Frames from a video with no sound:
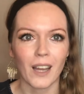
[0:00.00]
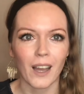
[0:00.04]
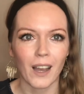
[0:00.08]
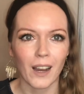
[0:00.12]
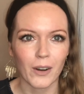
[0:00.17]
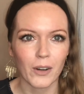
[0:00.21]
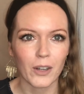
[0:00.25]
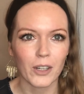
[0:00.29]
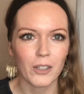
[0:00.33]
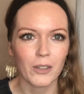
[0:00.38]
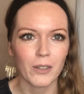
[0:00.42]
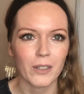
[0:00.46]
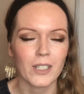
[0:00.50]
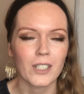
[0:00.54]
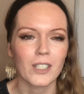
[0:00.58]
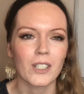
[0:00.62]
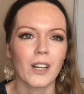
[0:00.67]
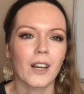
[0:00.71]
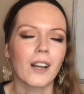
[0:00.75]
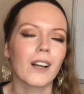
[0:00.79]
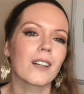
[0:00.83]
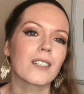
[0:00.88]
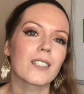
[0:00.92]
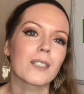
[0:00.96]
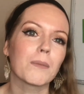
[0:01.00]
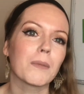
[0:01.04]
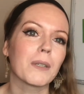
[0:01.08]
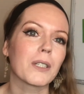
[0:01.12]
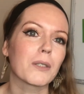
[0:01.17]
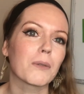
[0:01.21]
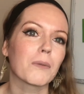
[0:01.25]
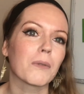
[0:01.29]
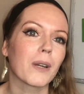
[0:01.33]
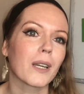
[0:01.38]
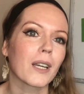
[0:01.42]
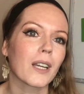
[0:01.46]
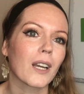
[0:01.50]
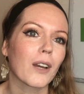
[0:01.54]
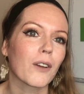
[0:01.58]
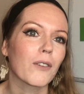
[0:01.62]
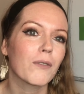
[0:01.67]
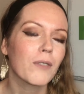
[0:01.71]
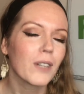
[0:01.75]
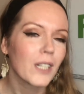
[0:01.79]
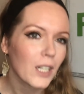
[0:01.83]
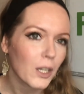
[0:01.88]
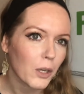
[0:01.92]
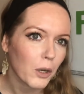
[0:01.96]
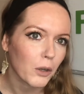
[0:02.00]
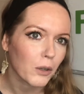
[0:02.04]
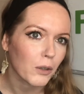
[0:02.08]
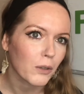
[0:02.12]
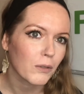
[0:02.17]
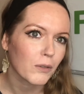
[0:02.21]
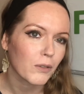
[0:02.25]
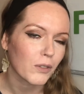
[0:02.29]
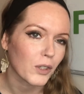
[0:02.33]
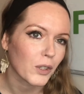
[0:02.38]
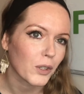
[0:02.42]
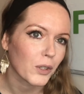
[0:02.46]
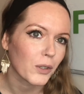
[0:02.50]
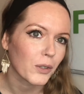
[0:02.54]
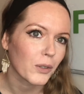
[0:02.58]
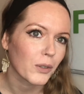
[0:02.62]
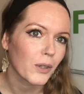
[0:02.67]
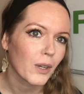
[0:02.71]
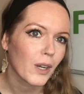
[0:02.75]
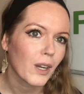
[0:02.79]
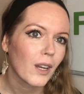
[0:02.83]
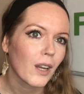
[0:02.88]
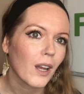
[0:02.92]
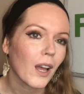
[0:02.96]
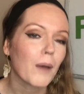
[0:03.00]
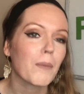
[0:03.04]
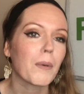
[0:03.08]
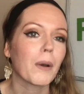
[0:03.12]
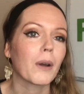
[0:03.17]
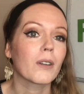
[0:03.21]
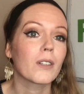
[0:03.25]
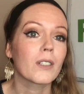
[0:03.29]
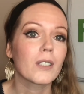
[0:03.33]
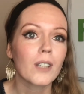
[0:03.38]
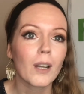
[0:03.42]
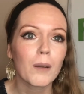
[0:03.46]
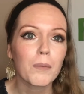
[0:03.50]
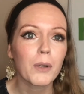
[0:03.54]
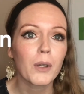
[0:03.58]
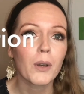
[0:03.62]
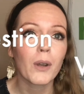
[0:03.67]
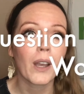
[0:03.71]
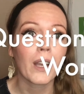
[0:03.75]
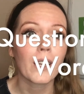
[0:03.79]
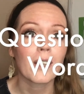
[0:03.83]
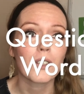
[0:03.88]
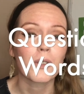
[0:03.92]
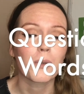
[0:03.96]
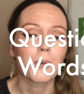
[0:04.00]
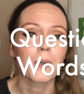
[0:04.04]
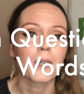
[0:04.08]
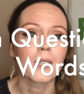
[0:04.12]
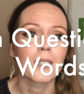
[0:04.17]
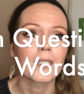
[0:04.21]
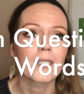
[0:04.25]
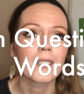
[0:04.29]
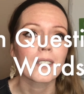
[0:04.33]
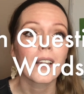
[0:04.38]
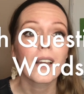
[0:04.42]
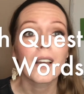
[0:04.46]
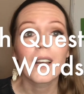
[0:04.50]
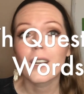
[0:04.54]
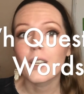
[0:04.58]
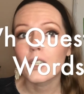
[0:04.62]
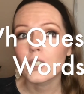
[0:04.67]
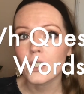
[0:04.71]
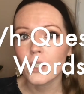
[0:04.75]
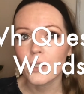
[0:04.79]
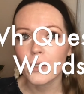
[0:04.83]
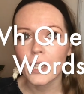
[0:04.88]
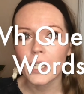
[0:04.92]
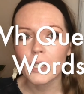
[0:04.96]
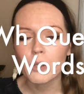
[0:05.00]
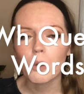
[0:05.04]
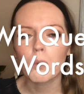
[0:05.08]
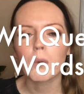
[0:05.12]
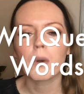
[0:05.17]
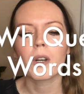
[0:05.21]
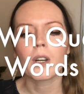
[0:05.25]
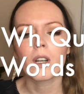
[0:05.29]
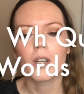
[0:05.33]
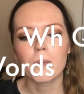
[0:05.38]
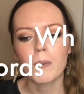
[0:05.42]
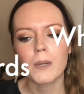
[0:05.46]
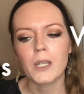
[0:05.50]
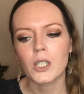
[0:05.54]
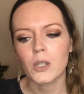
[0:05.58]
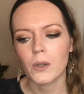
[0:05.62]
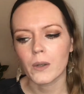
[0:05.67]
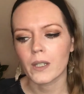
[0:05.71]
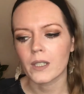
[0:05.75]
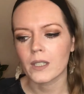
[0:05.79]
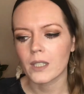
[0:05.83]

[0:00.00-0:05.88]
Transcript: Hari Krishna, asked me to make a video for you about WH words. So that's what we're going to be doing